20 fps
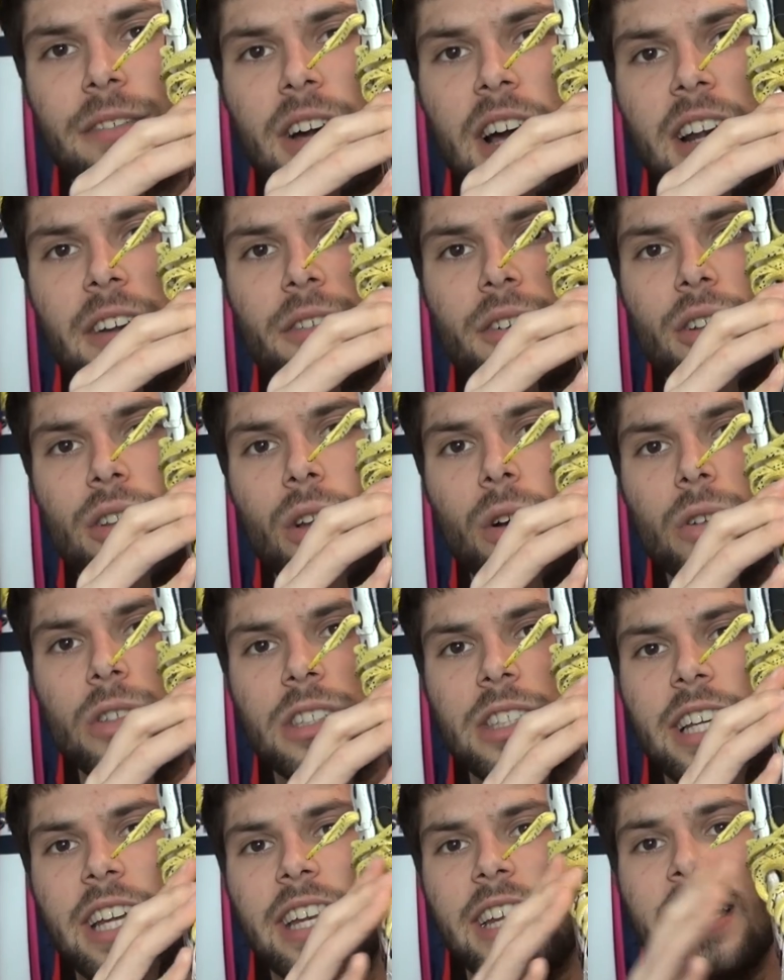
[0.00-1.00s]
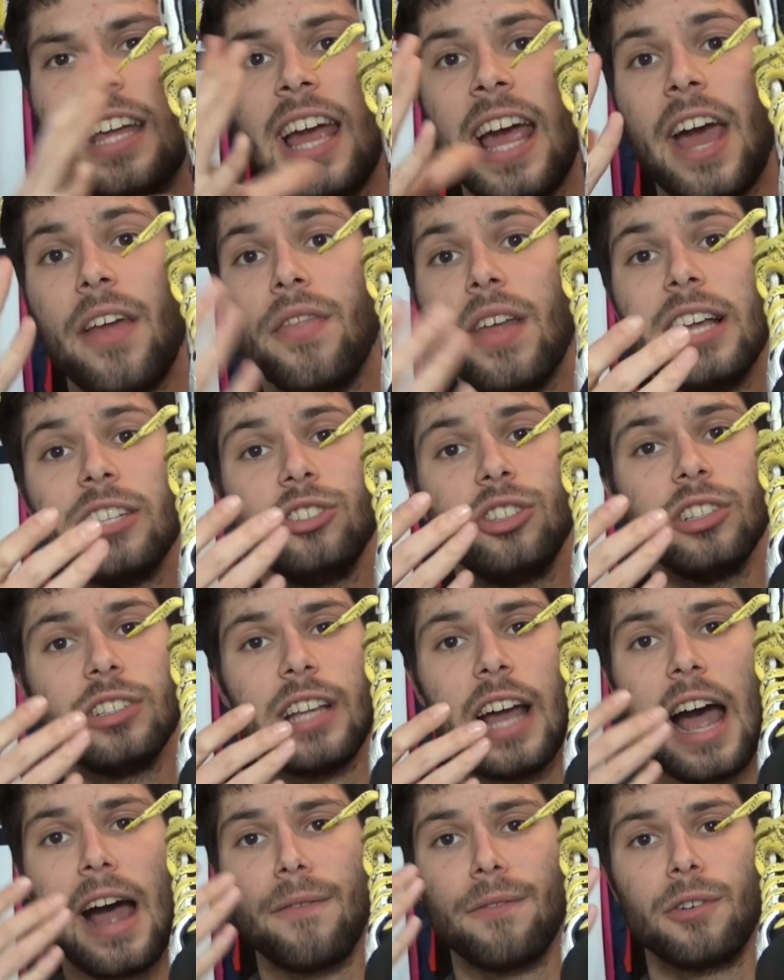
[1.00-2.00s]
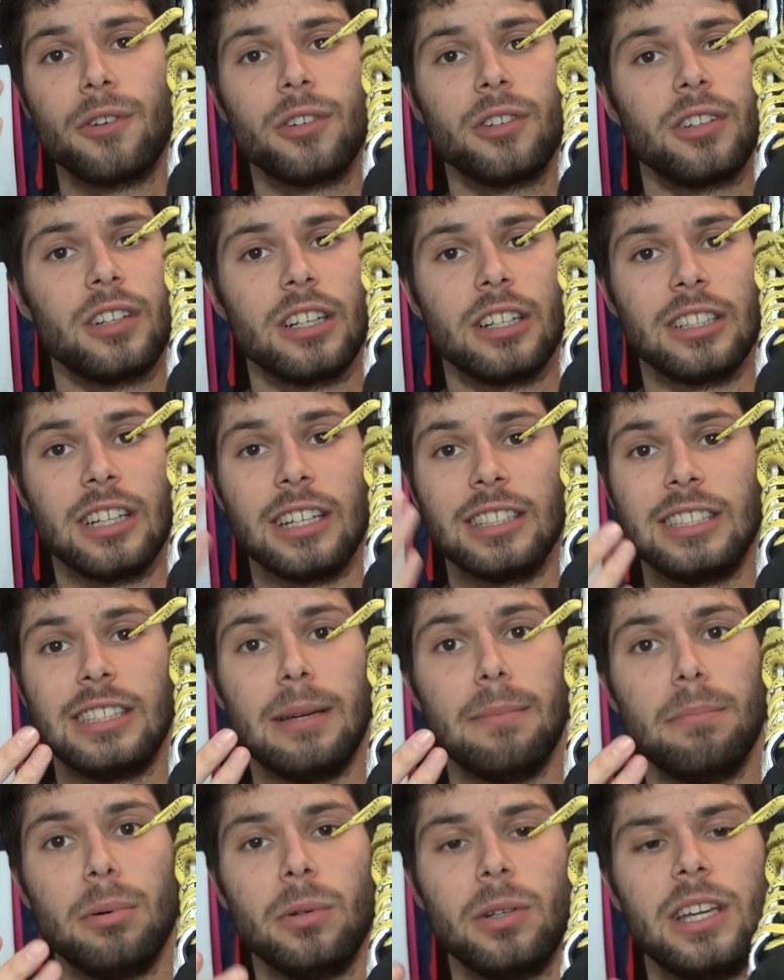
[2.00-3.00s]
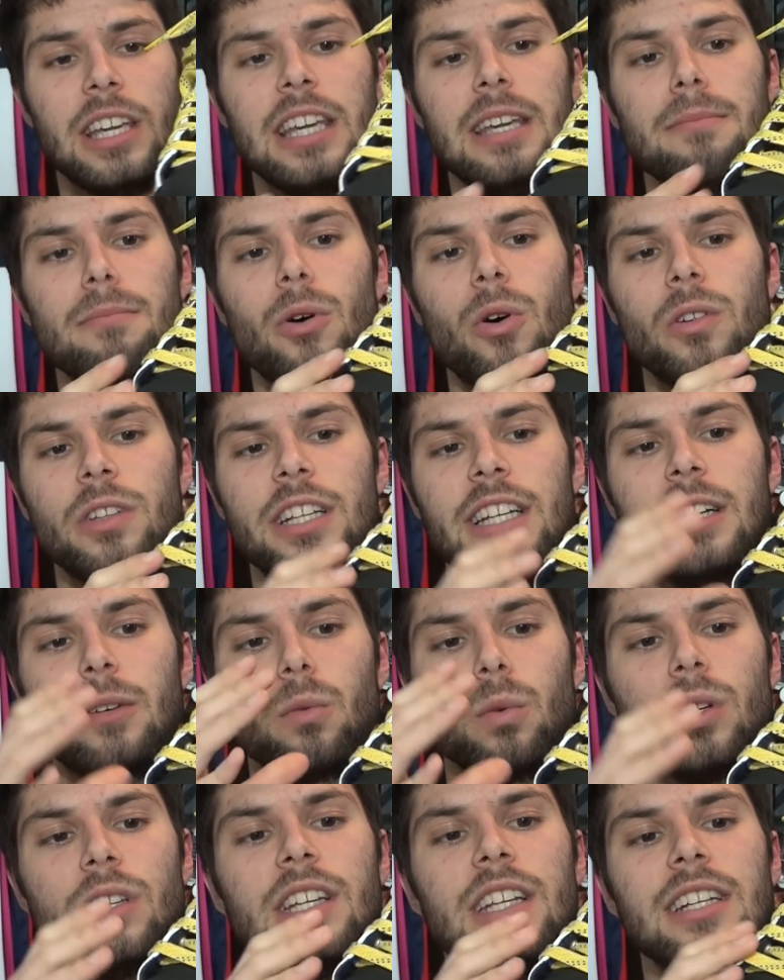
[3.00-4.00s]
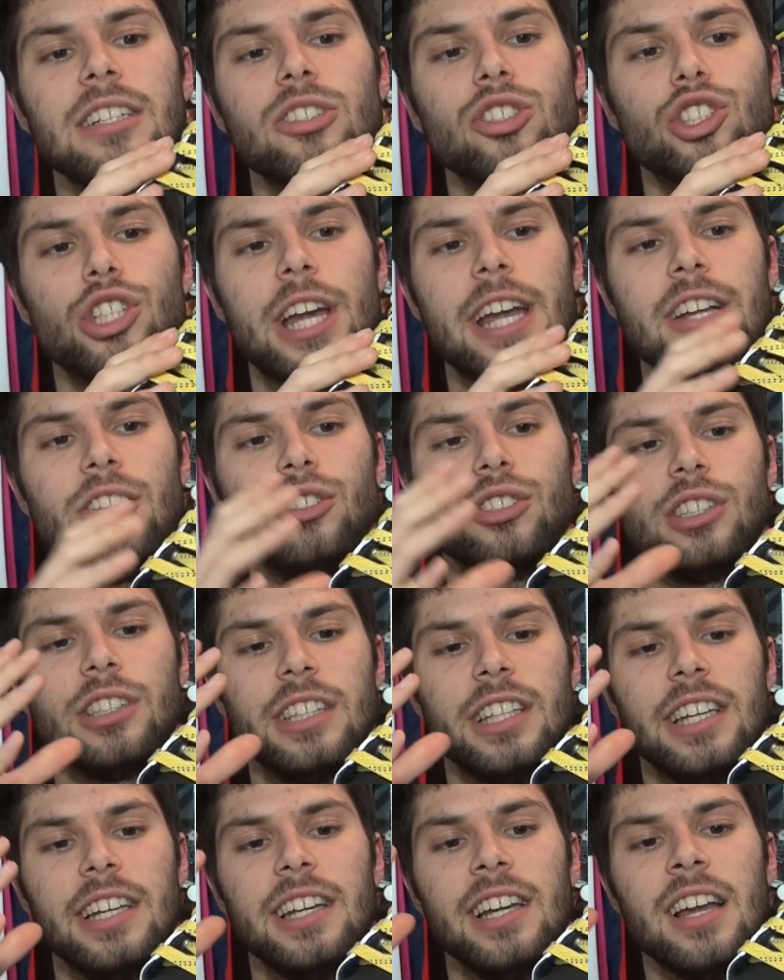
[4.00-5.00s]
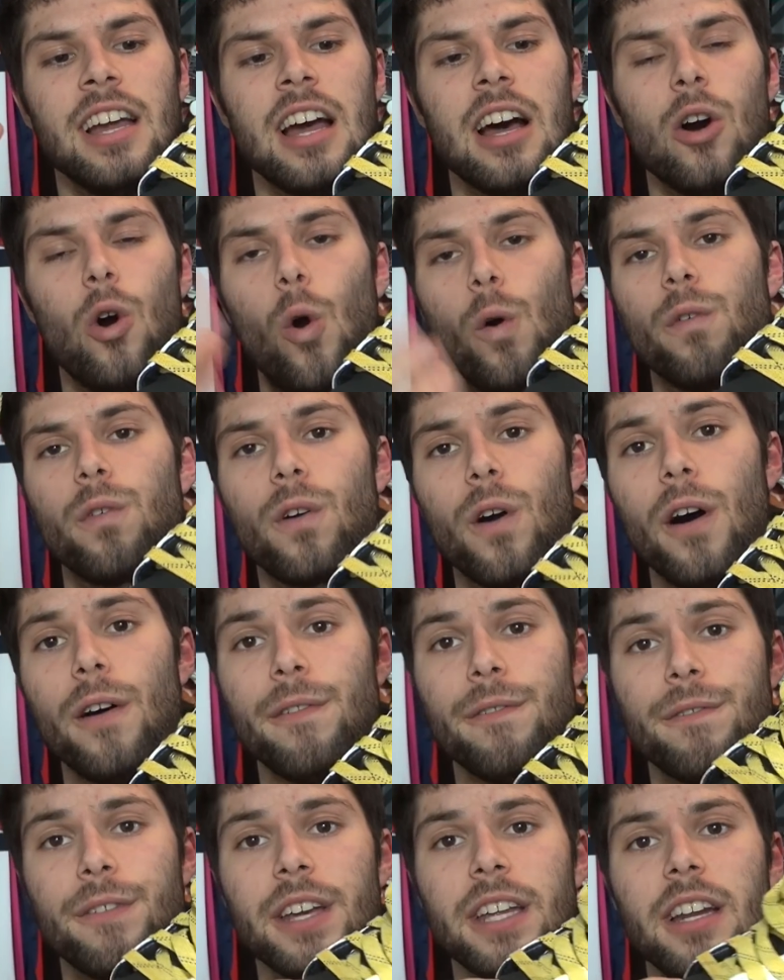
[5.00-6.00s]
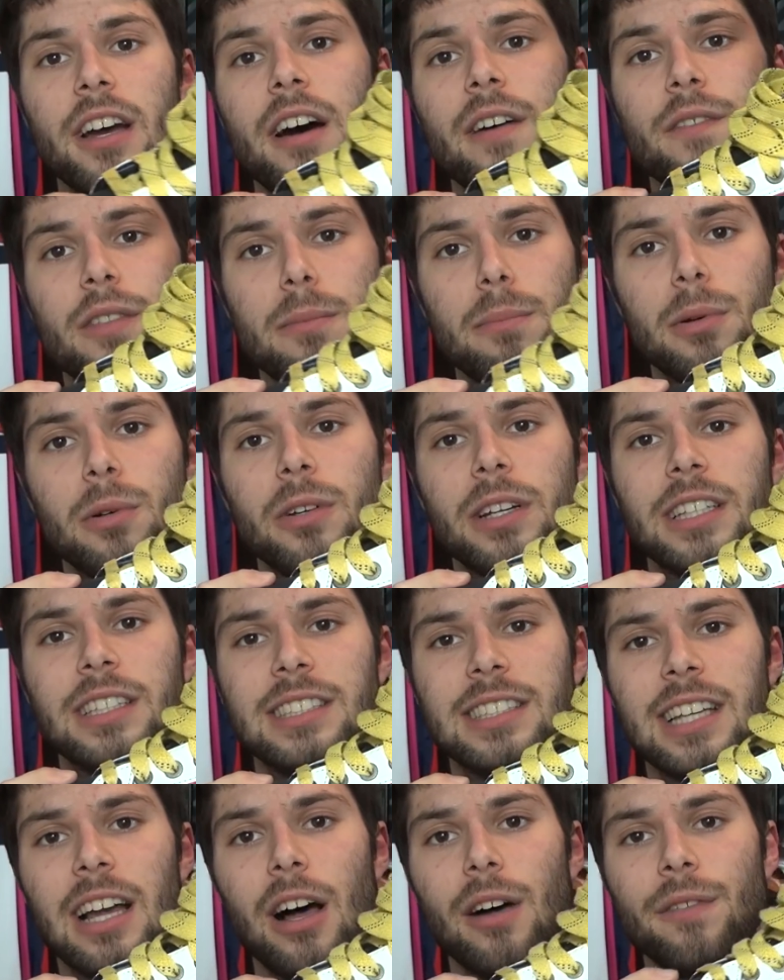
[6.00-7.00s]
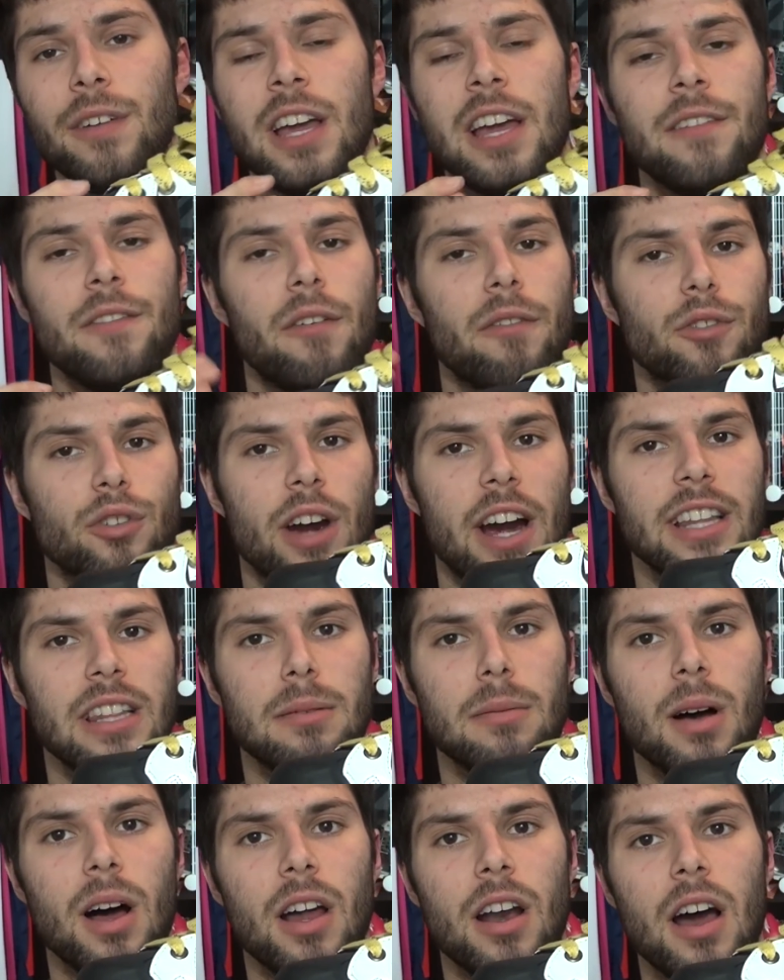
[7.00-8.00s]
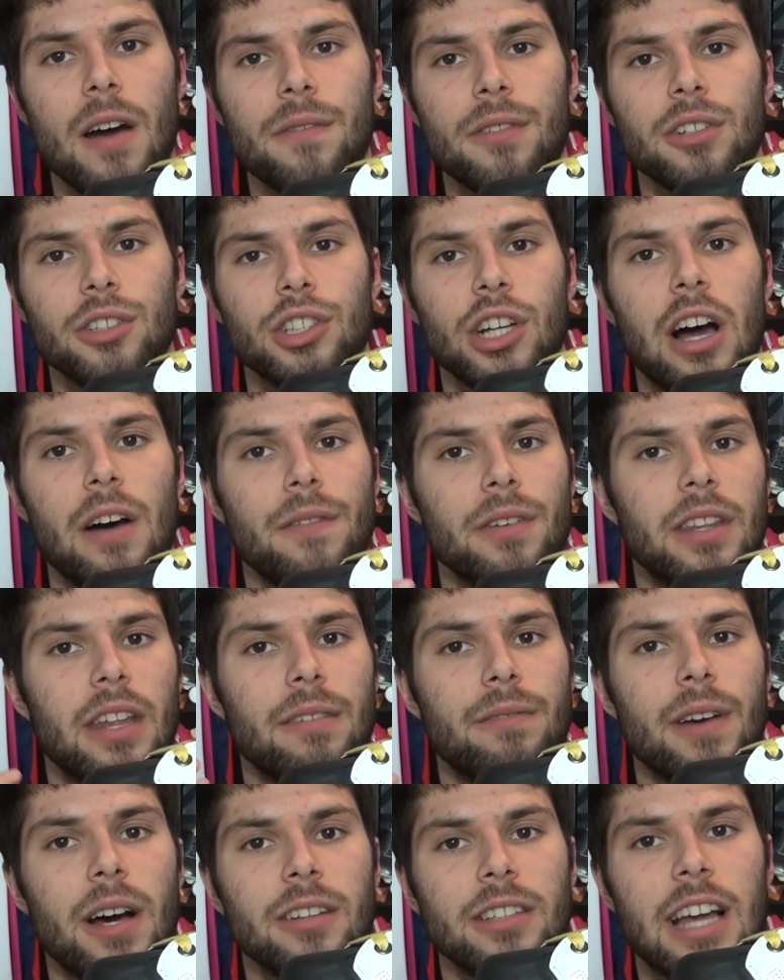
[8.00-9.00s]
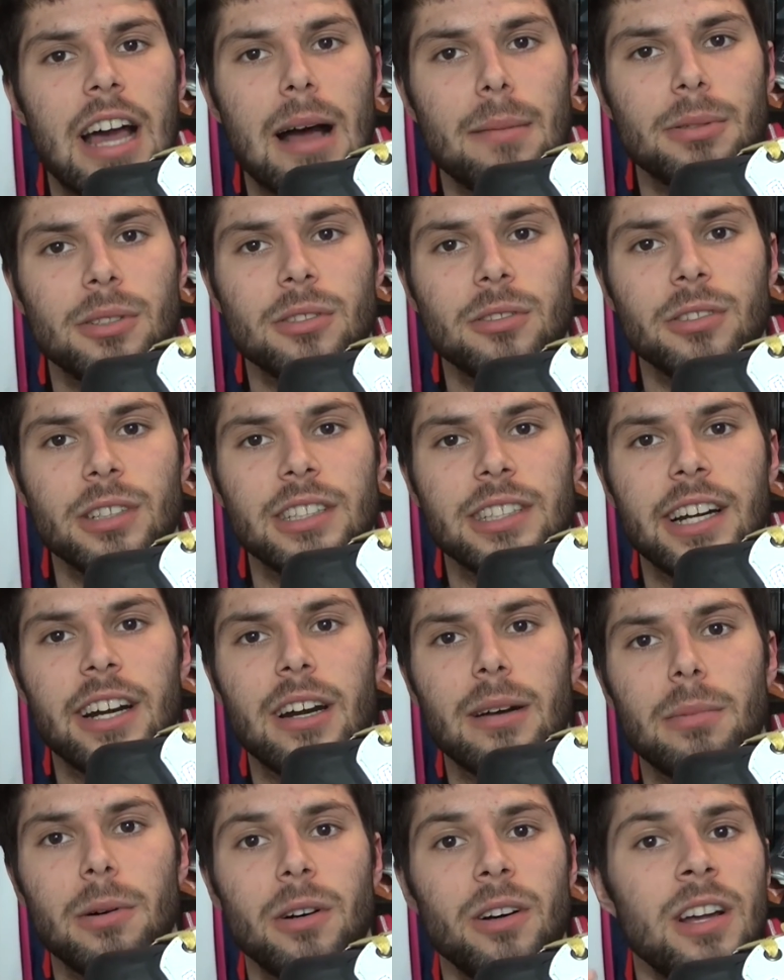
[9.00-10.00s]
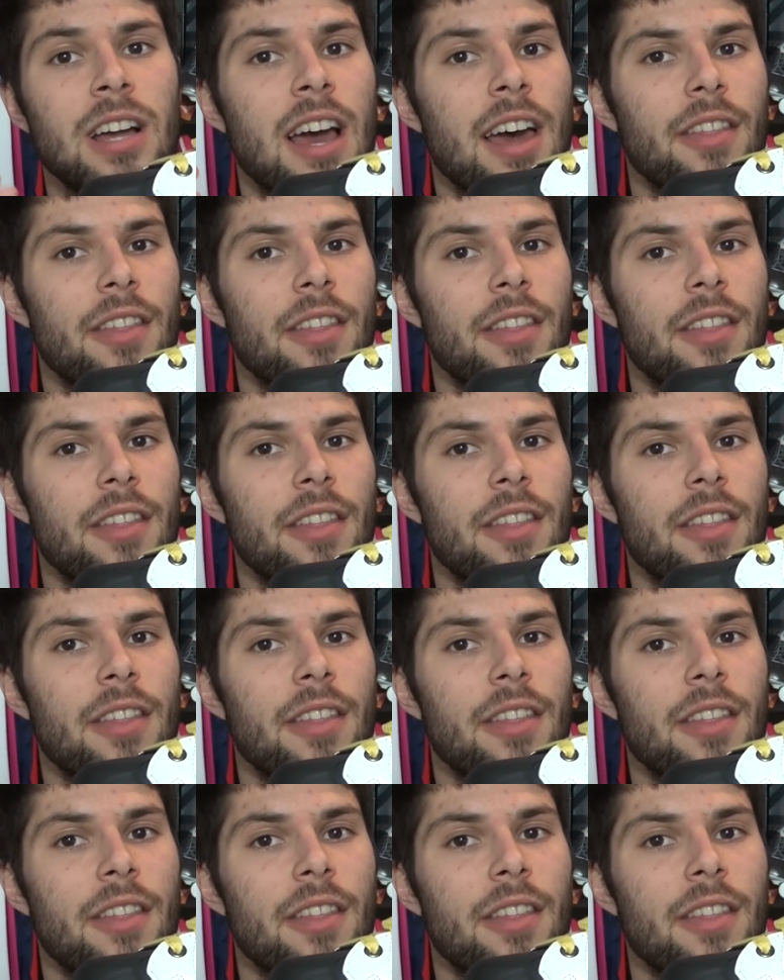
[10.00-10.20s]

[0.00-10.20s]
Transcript: have kind of closed in, and that's just after a simple heat molding. It really does change the overall fit of the boot itself. If you've tried them on off the shelf and they felt absolutely terrible,